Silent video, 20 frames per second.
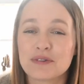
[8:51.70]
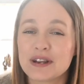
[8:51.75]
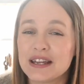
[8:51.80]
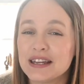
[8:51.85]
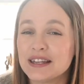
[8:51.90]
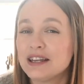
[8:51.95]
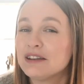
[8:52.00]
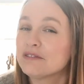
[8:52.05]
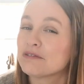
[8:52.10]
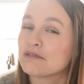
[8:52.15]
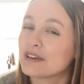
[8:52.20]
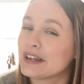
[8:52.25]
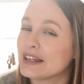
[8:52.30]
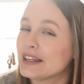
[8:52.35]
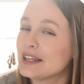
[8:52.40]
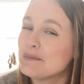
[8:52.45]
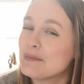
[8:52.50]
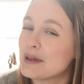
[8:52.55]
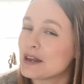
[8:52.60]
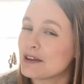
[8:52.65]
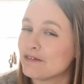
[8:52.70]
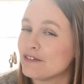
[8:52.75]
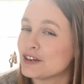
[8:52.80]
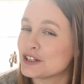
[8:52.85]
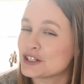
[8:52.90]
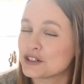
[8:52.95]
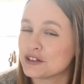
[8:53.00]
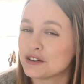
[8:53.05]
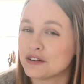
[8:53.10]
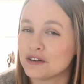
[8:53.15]
really, really
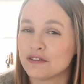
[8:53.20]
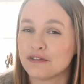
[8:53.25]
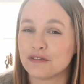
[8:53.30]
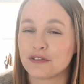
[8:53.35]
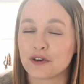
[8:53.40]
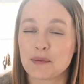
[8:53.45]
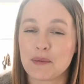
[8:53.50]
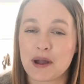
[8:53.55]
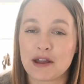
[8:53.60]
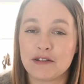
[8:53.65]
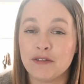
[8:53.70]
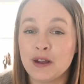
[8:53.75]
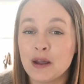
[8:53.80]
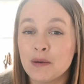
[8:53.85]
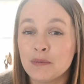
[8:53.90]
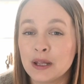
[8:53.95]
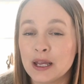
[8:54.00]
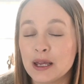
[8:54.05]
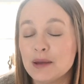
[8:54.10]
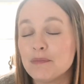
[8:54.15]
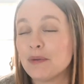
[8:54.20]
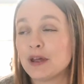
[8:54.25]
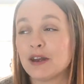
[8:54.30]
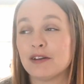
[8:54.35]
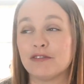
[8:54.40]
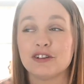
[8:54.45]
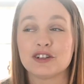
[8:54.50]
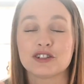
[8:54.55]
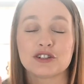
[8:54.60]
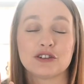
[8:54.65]
beneficial for my family,
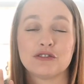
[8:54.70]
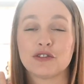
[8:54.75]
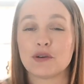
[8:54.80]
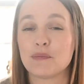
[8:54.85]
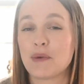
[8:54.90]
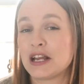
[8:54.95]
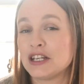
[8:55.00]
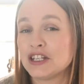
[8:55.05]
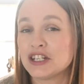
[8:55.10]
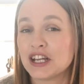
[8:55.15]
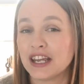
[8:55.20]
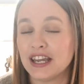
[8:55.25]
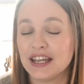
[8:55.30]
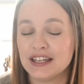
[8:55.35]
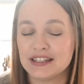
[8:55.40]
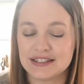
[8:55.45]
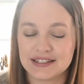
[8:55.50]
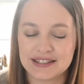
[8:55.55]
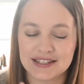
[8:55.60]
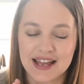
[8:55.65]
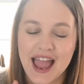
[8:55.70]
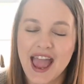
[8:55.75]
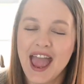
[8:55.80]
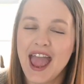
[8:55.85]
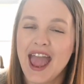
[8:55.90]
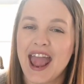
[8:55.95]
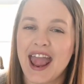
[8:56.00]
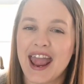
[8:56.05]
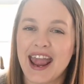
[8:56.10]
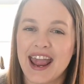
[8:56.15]
beneficial for my chickens,
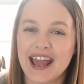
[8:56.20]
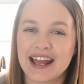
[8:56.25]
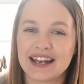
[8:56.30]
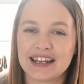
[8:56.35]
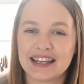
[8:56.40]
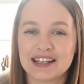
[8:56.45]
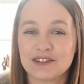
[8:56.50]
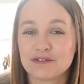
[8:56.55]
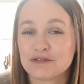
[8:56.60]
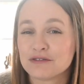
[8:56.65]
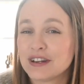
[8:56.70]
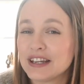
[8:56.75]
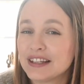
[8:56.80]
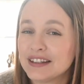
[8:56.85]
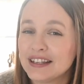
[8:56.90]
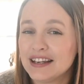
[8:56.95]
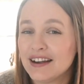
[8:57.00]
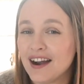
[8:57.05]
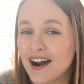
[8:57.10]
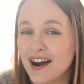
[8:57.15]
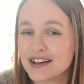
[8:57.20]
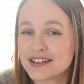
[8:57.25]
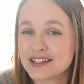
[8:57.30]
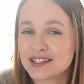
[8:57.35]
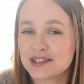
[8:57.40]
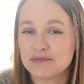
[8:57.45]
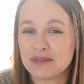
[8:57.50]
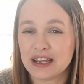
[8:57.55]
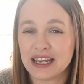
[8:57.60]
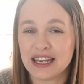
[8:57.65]
and it really
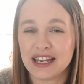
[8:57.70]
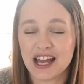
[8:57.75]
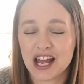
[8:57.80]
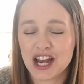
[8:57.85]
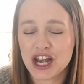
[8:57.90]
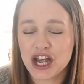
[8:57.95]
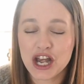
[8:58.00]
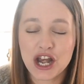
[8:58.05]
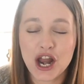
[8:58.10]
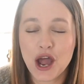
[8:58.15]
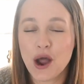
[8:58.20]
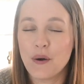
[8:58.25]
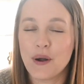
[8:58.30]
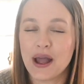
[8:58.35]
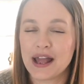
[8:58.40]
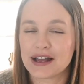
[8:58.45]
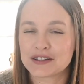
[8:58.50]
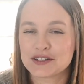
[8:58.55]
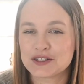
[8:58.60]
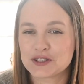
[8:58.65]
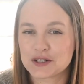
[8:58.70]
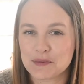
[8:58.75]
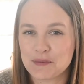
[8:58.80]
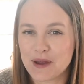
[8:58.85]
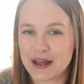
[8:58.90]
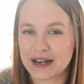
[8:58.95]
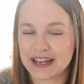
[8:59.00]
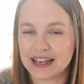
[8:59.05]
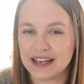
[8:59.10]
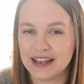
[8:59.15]
cost me no extra
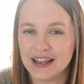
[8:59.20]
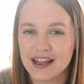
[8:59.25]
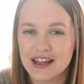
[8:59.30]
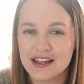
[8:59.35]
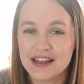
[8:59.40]
money.